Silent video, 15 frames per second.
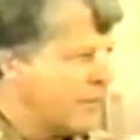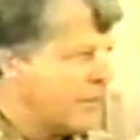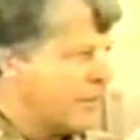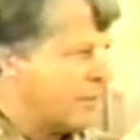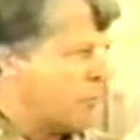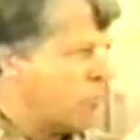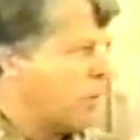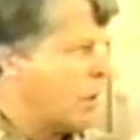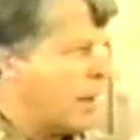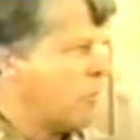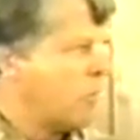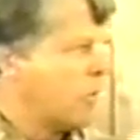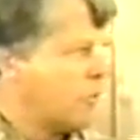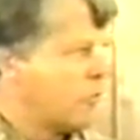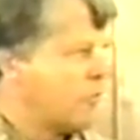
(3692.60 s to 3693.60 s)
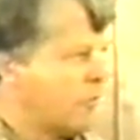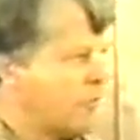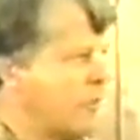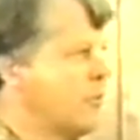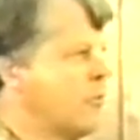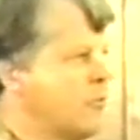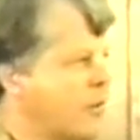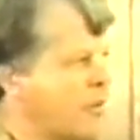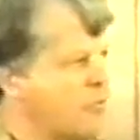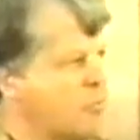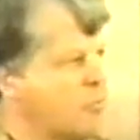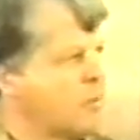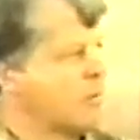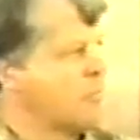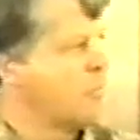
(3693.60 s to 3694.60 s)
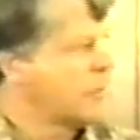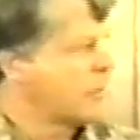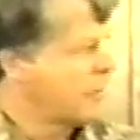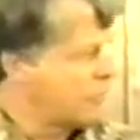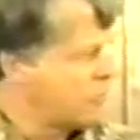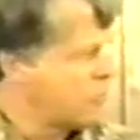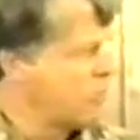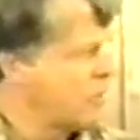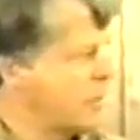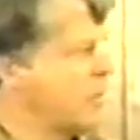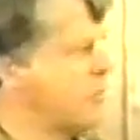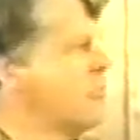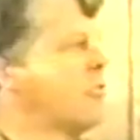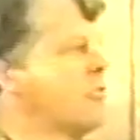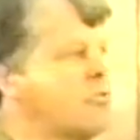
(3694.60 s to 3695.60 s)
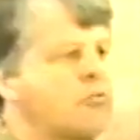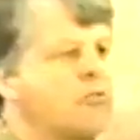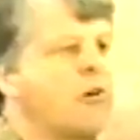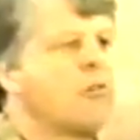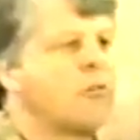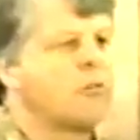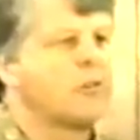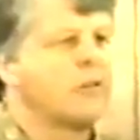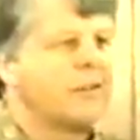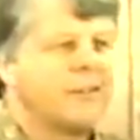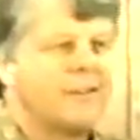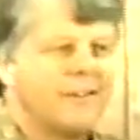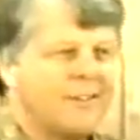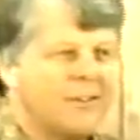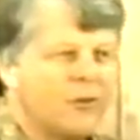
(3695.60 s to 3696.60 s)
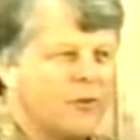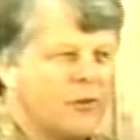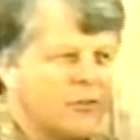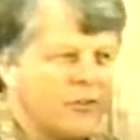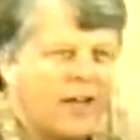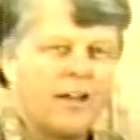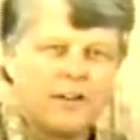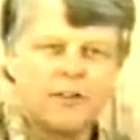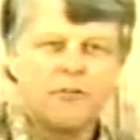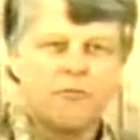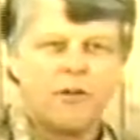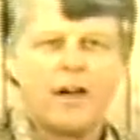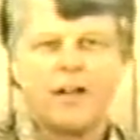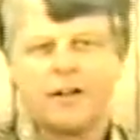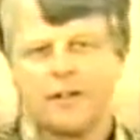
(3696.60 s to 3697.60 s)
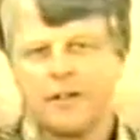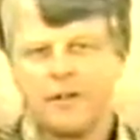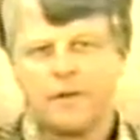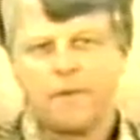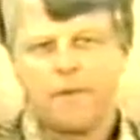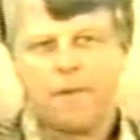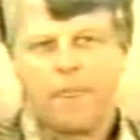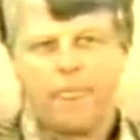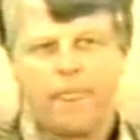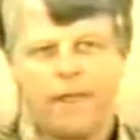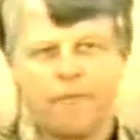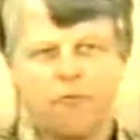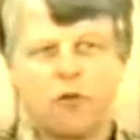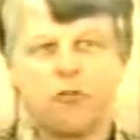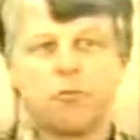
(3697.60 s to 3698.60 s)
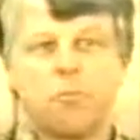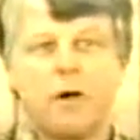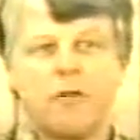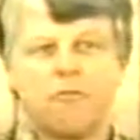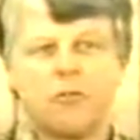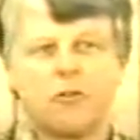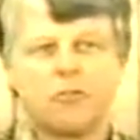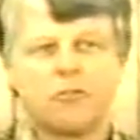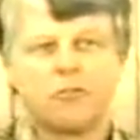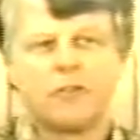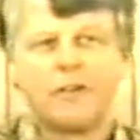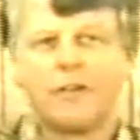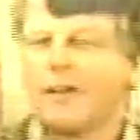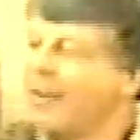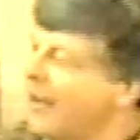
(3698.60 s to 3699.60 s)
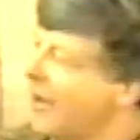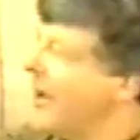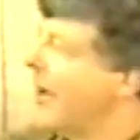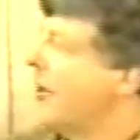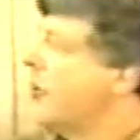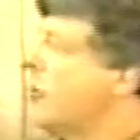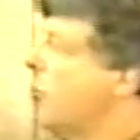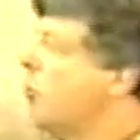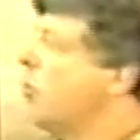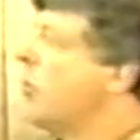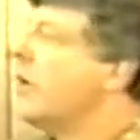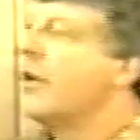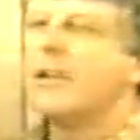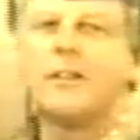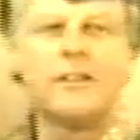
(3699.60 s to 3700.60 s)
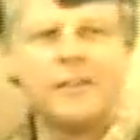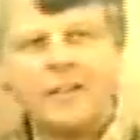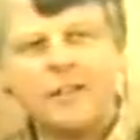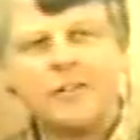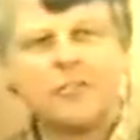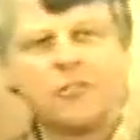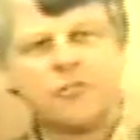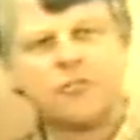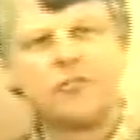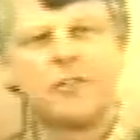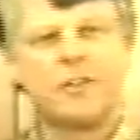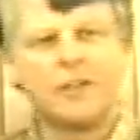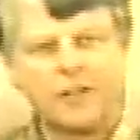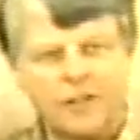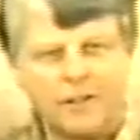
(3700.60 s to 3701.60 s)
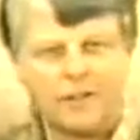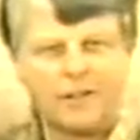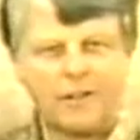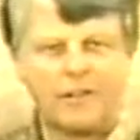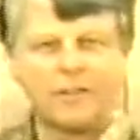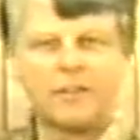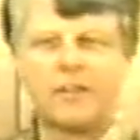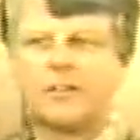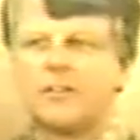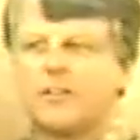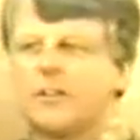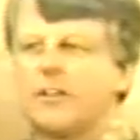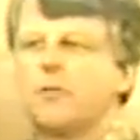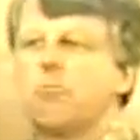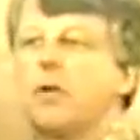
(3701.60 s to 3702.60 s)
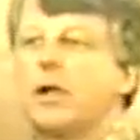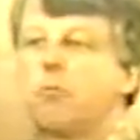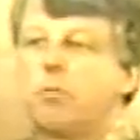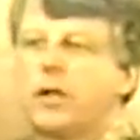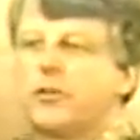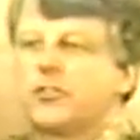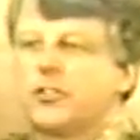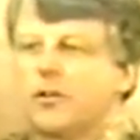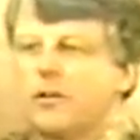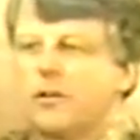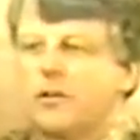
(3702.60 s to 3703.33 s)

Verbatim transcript: the brambles of the New Testament, among the trees. So, you know, you're down in the valley, verse by verse, and you really need to see the, the big picture.